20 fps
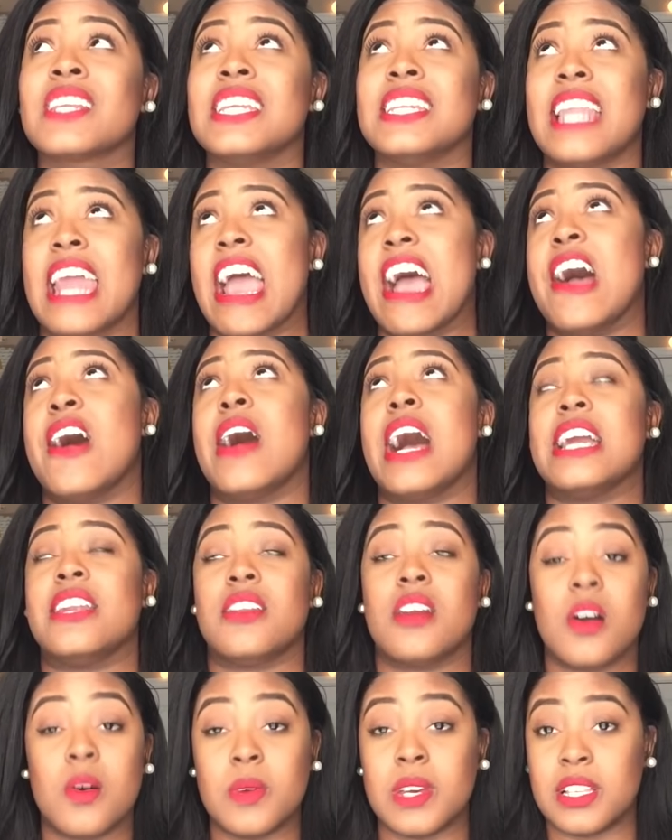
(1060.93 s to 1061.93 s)
Now, I
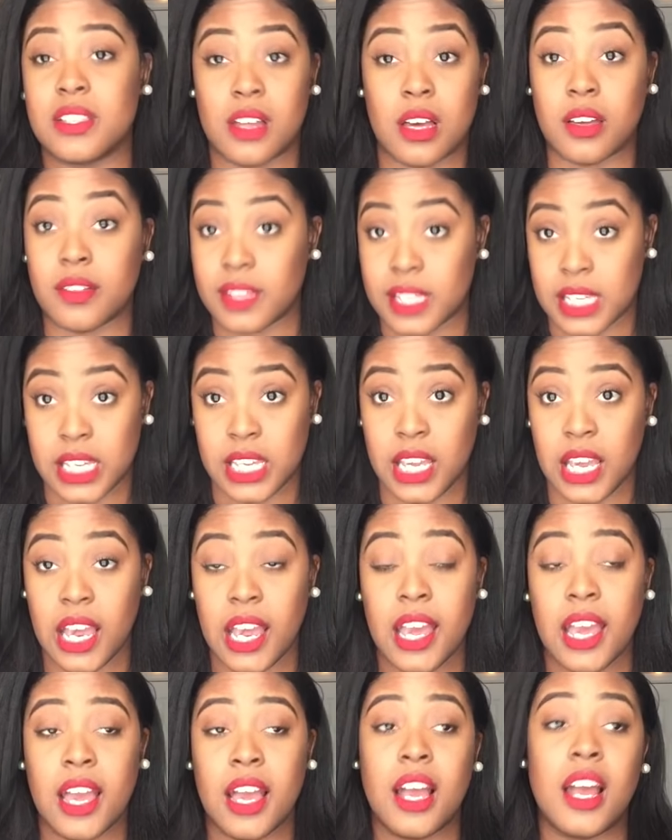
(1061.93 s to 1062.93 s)
know we love heat.
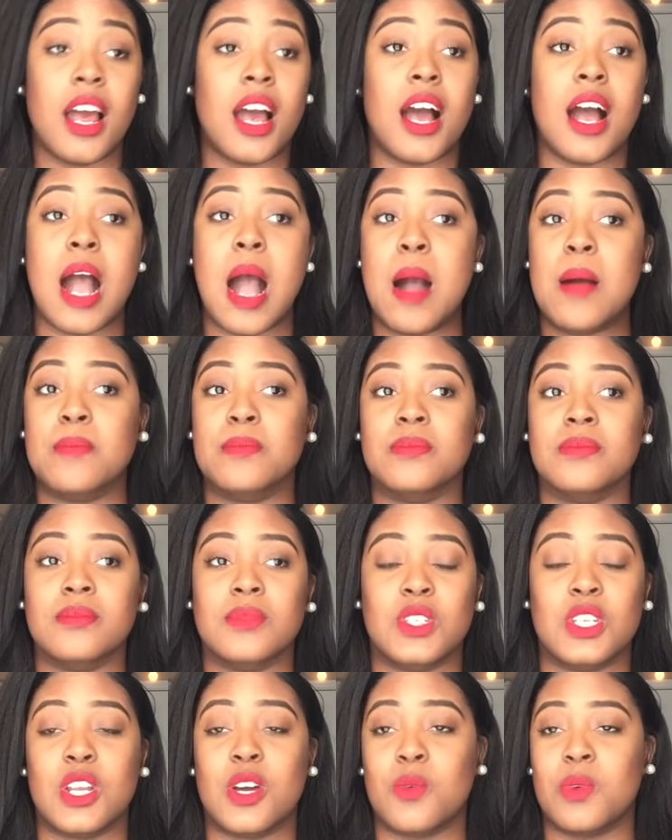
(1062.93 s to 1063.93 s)
You know,